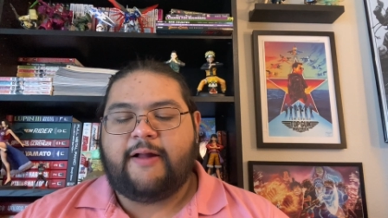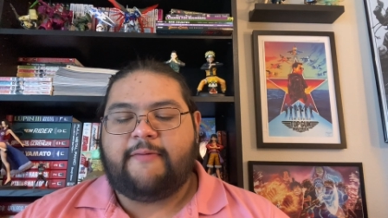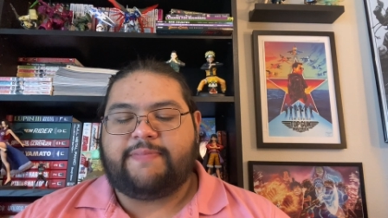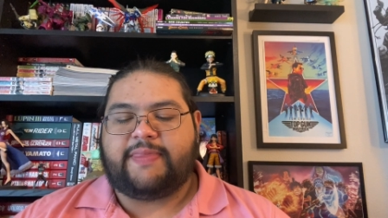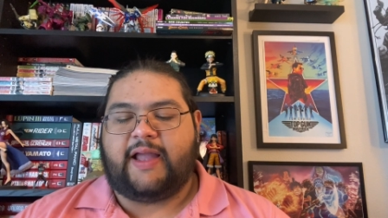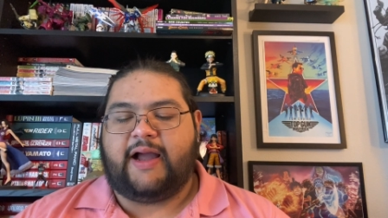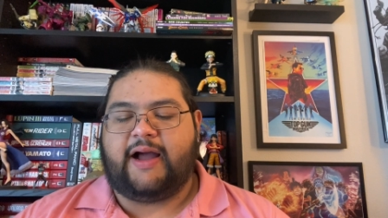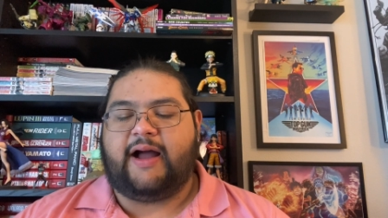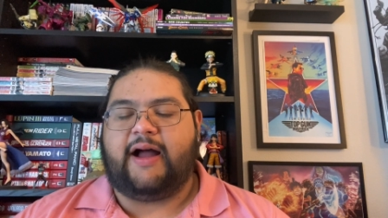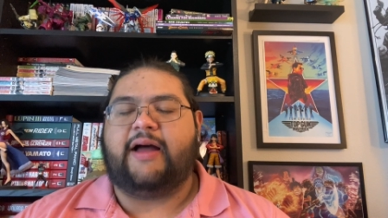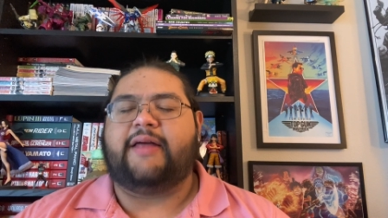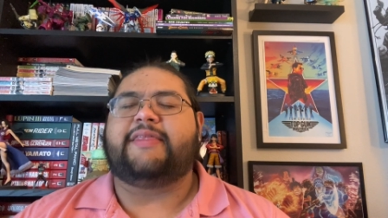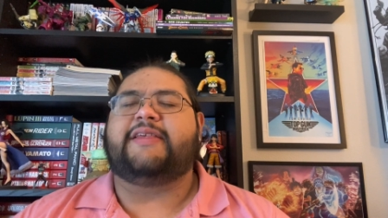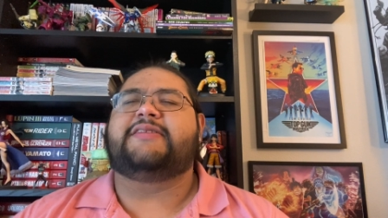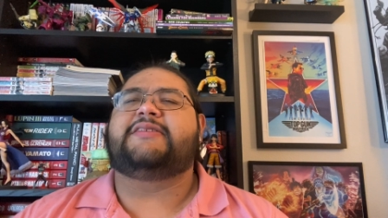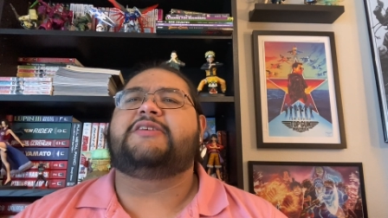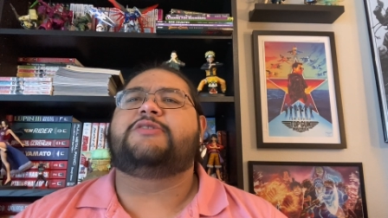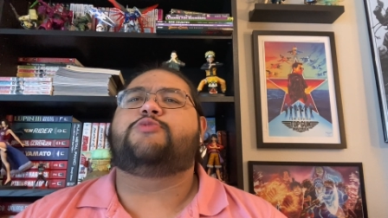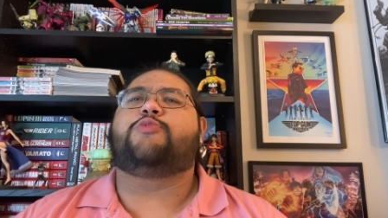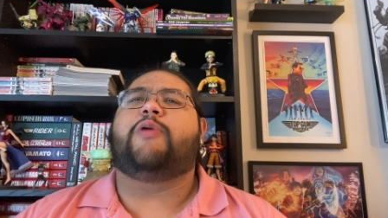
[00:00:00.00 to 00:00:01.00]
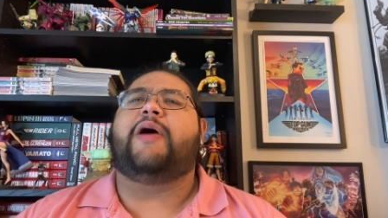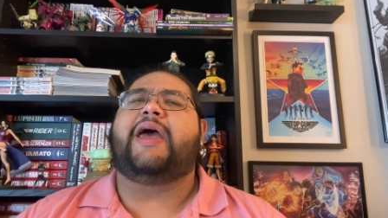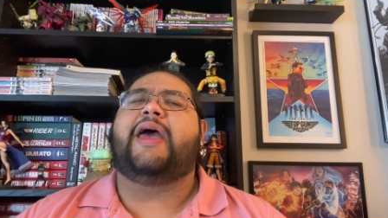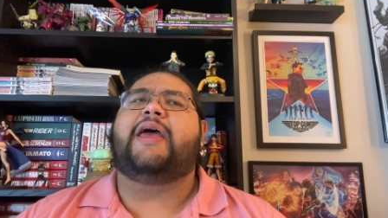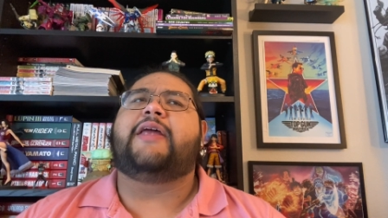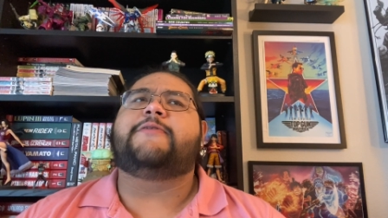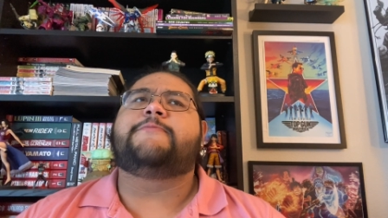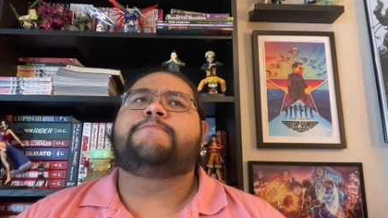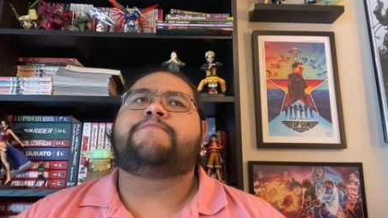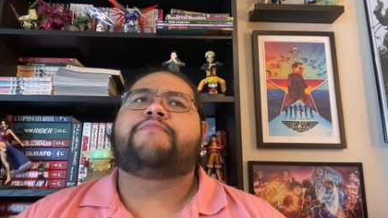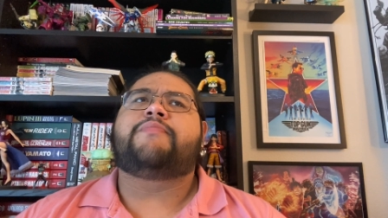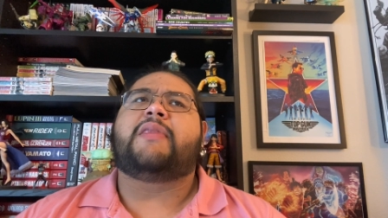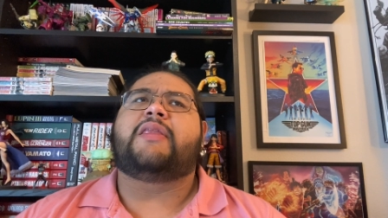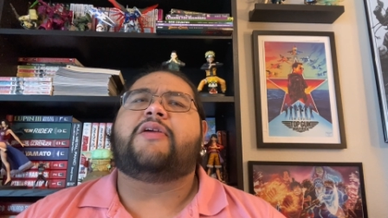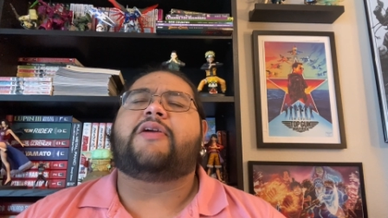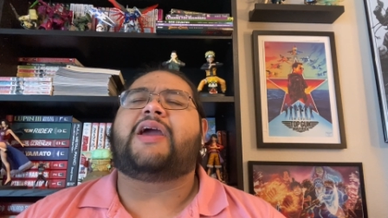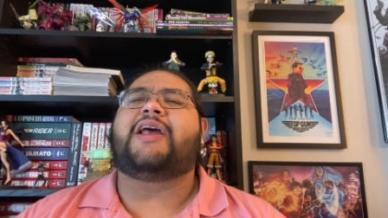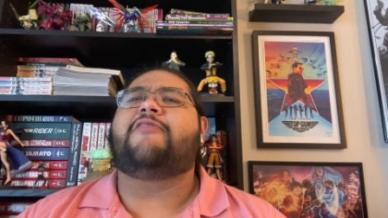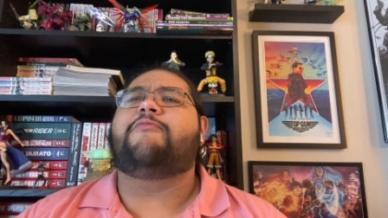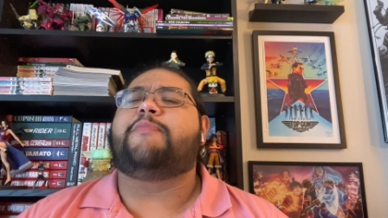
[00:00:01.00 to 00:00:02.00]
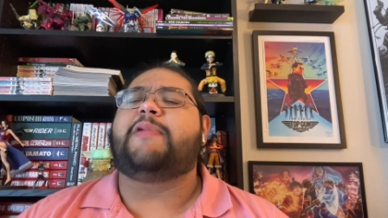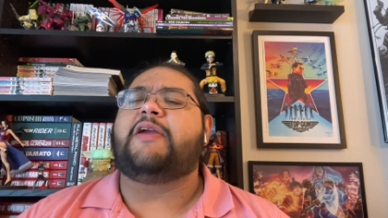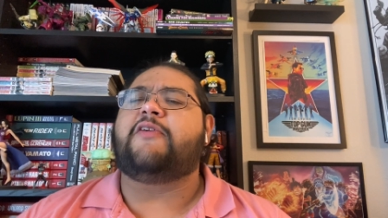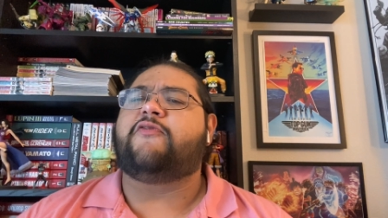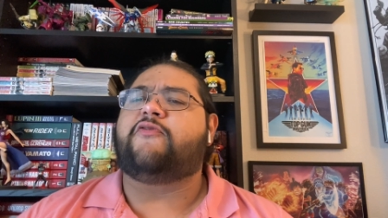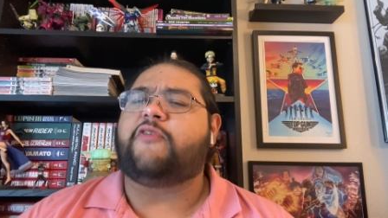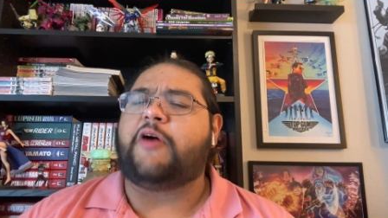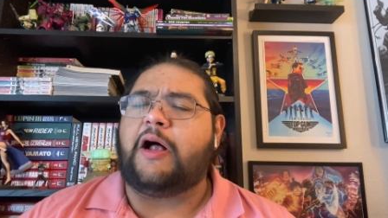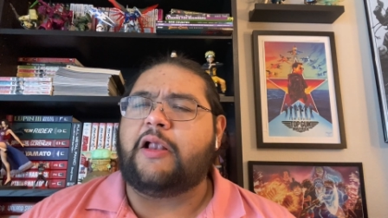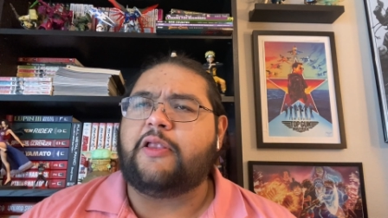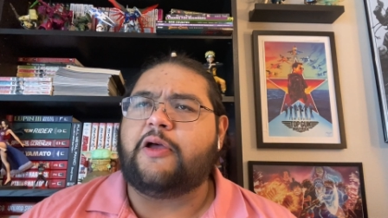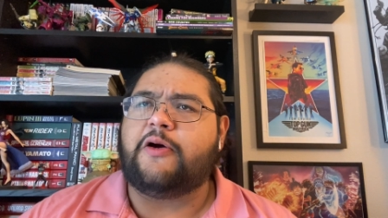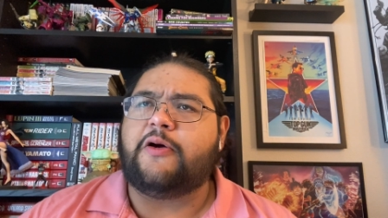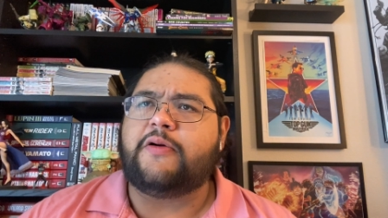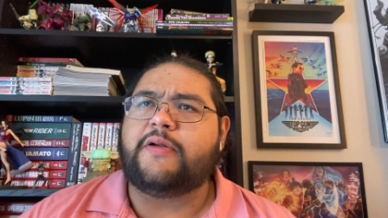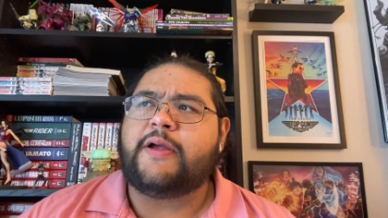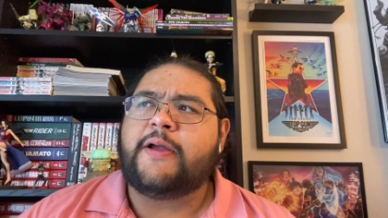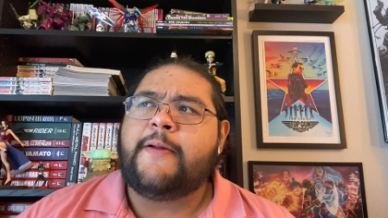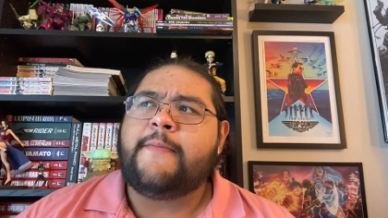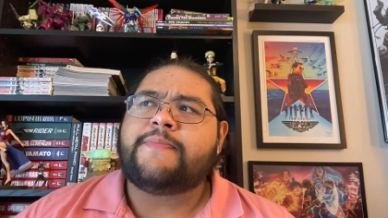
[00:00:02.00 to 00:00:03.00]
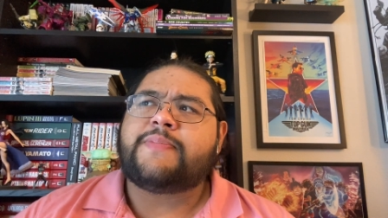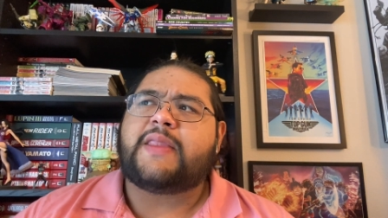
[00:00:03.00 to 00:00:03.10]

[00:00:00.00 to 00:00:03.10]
Uh, this is when they're kind of being followed,